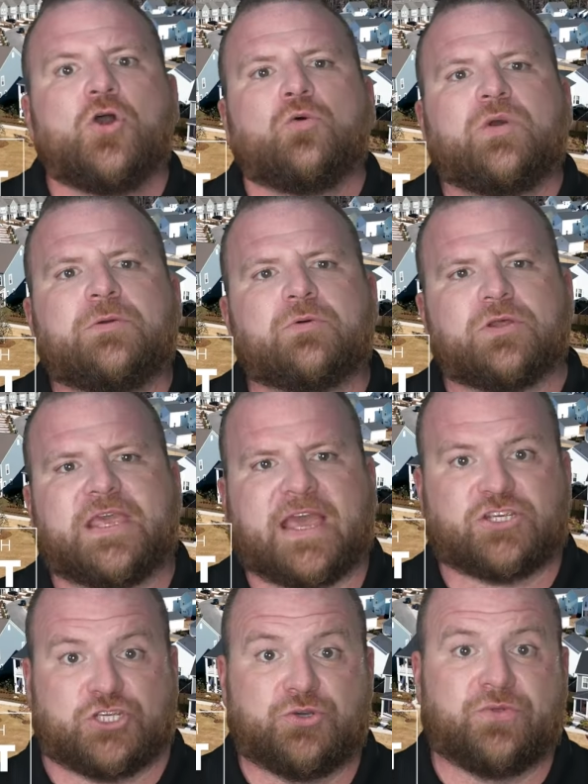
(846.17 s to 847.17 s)
We will
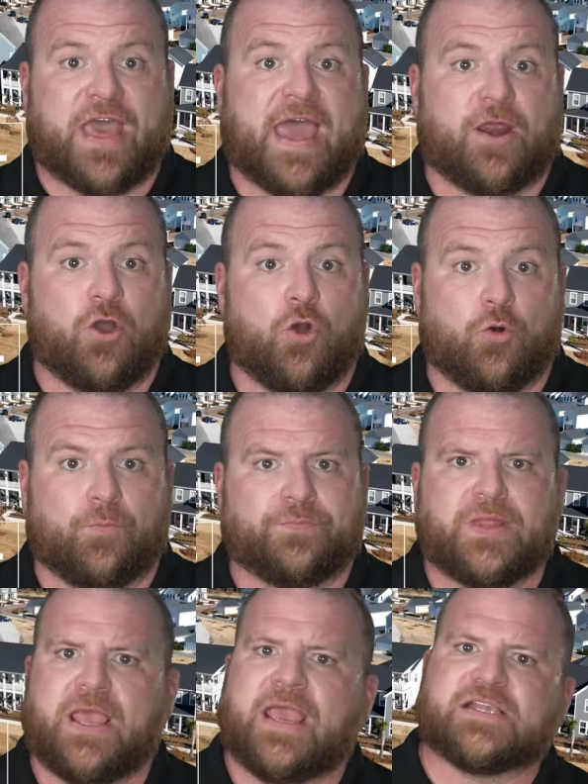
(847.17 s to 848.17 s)
get you that home.
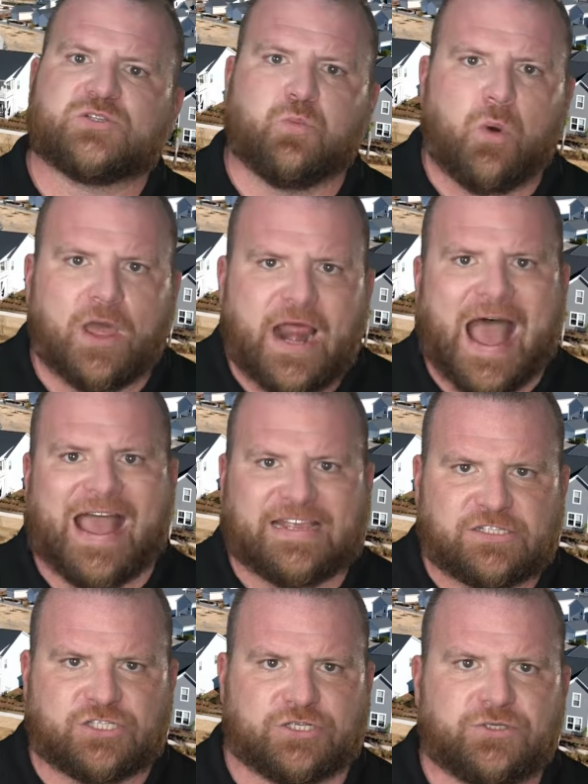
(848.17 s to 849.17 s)
It's what I
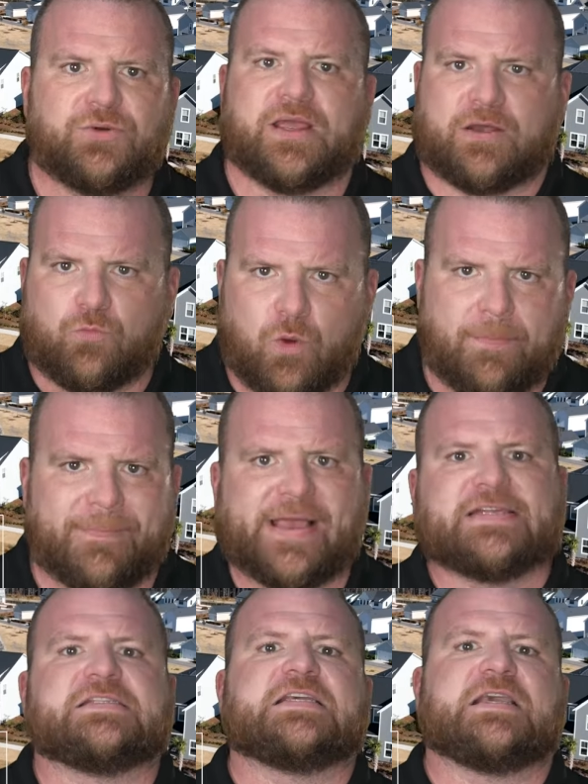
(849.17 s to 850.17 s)
do and what
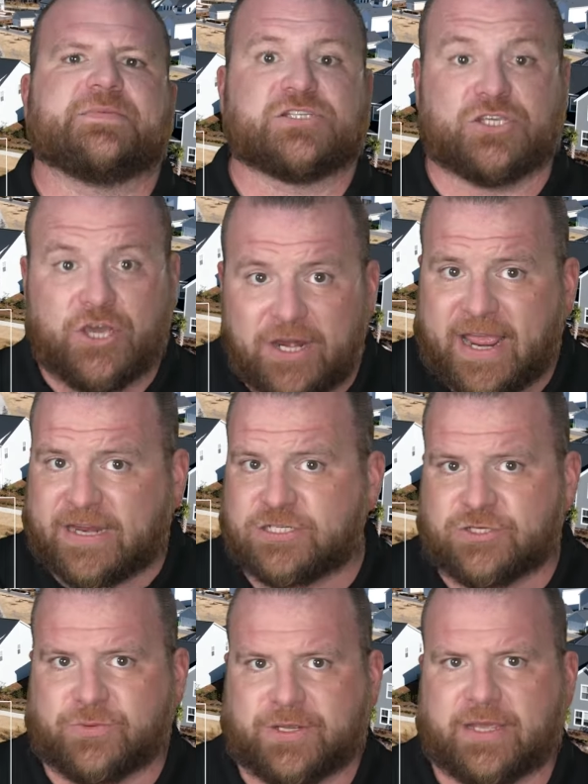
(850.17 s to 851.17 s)
my team is good
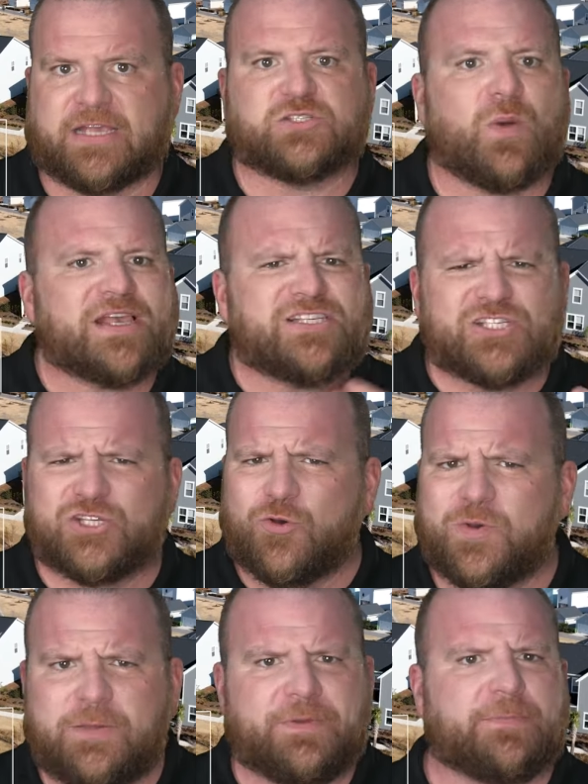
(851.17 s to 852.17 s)
at doing. It's why so
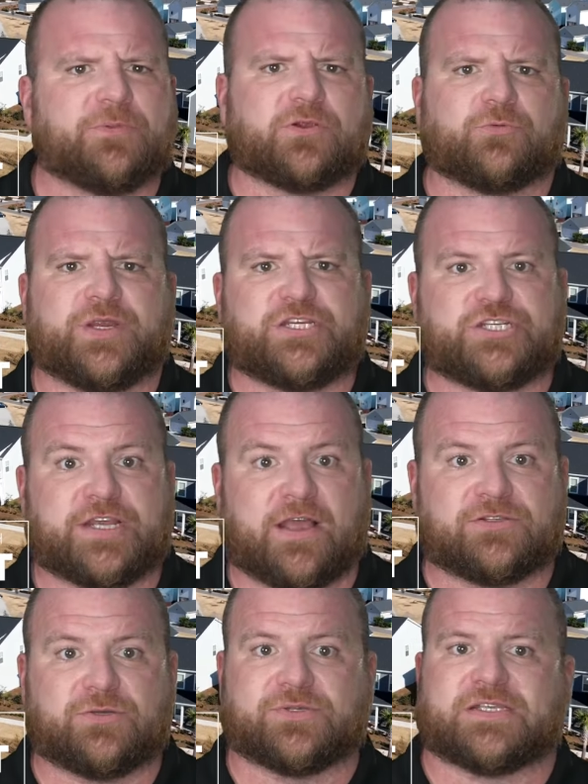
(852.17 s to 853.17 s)
many people are reaching
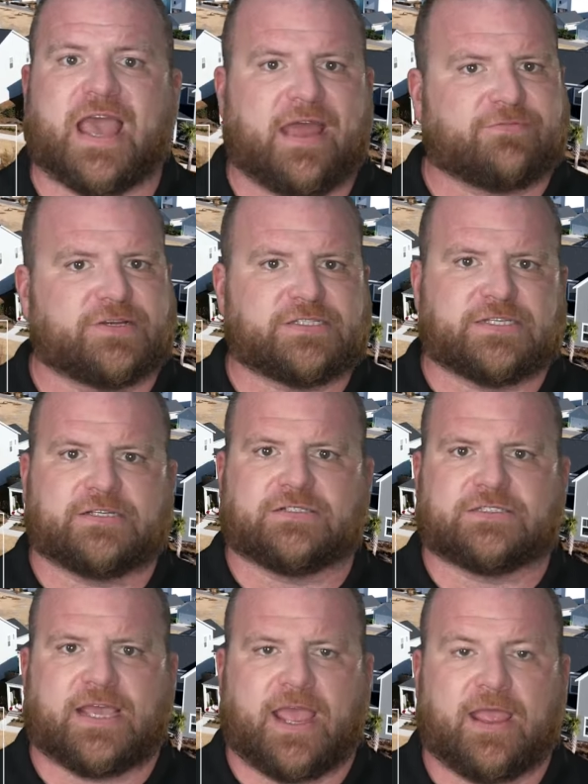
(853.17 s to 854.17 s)
out to us every
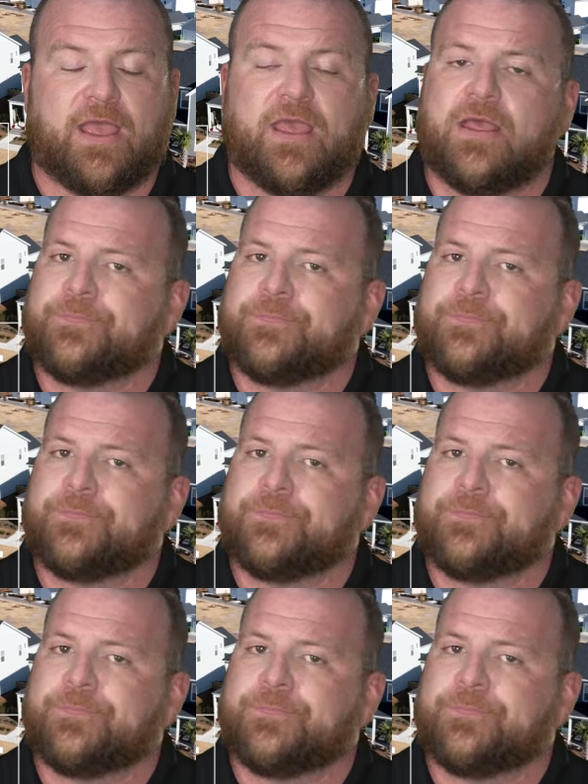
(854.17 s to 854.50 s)
single day.